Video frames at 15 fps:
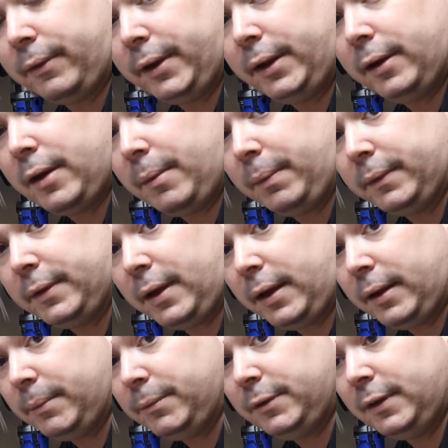rain a couple
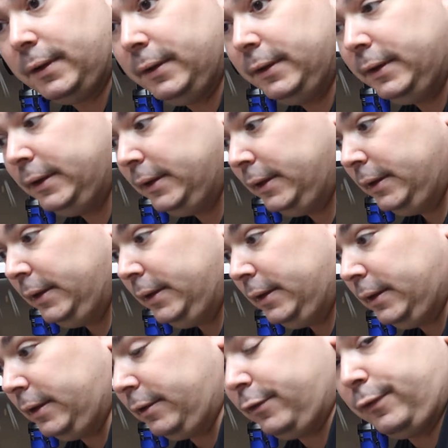times.
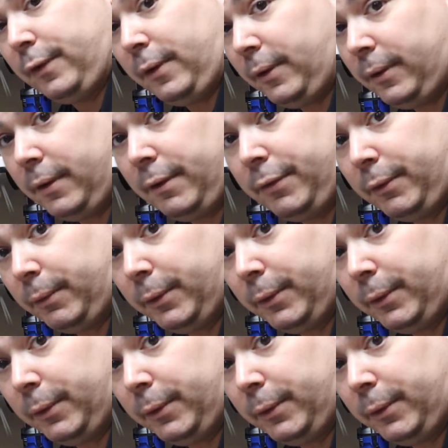It's fallen off the